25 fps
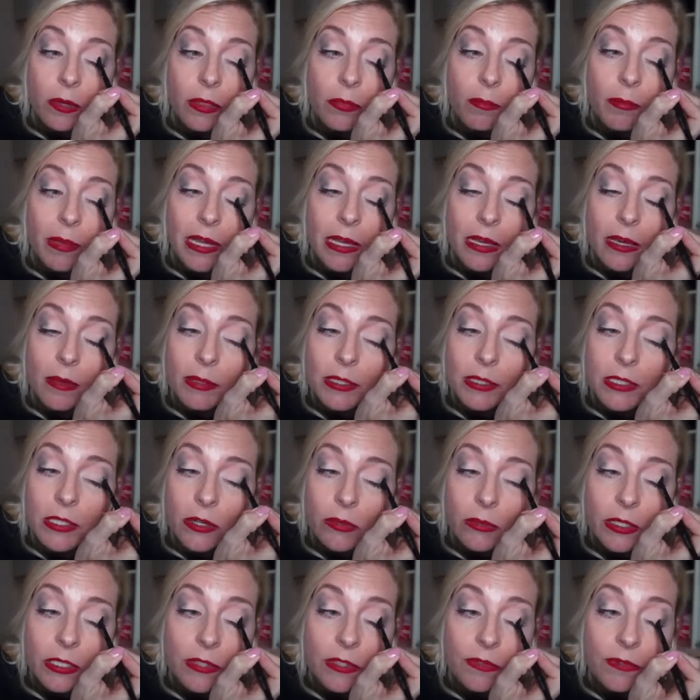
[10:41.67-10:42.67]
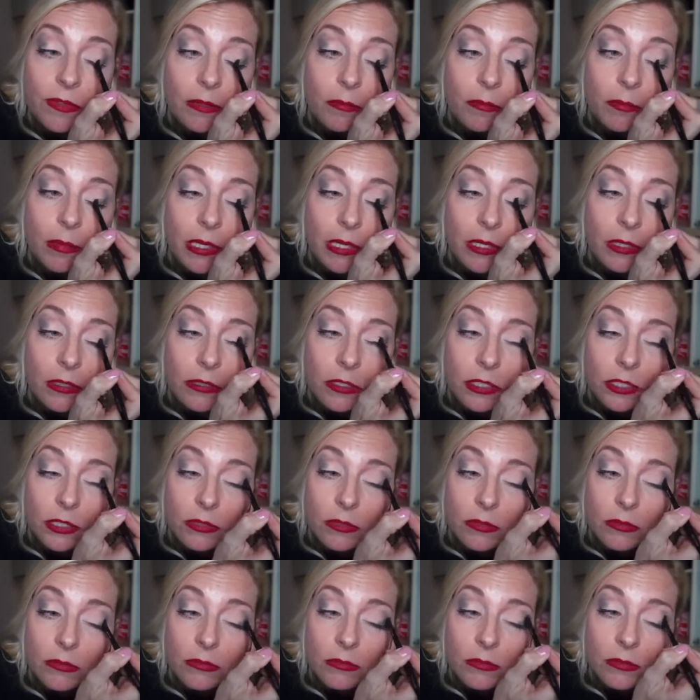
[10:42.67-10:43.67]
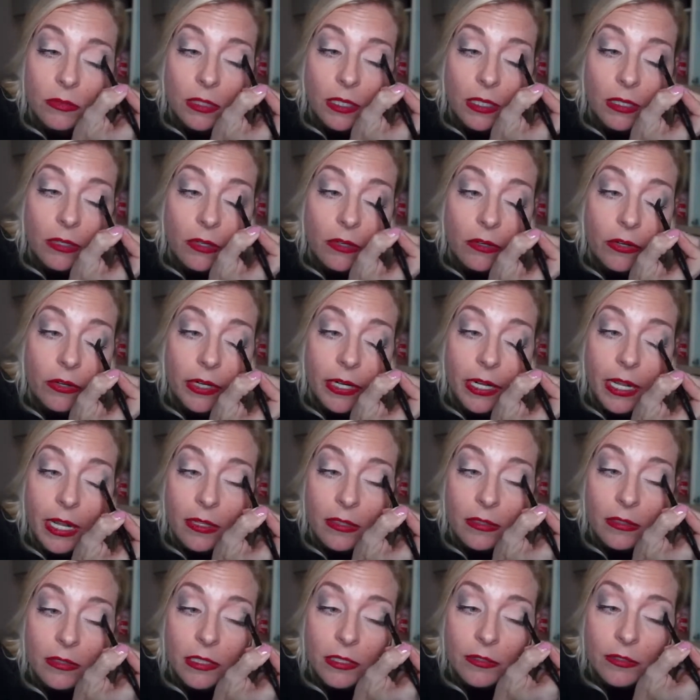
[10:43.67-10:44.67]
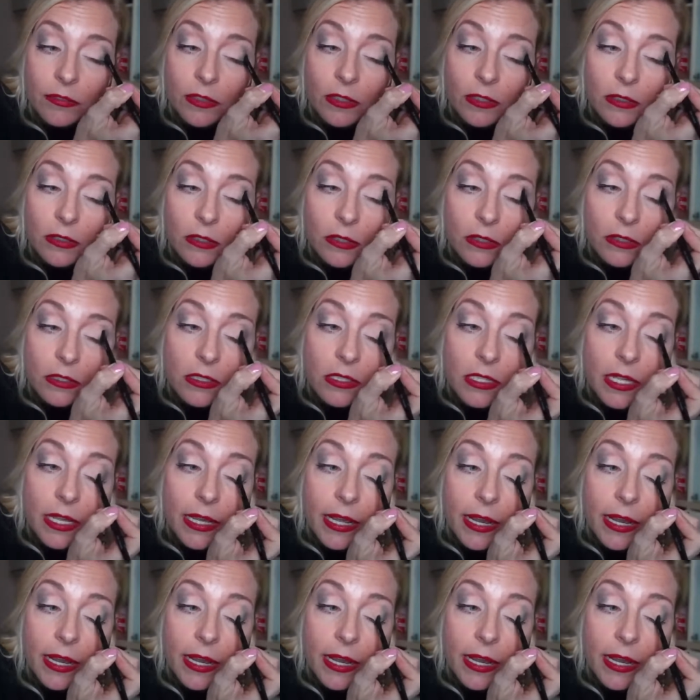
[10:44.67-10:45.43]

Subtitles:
With makeup, it's always fun because you can create different looks.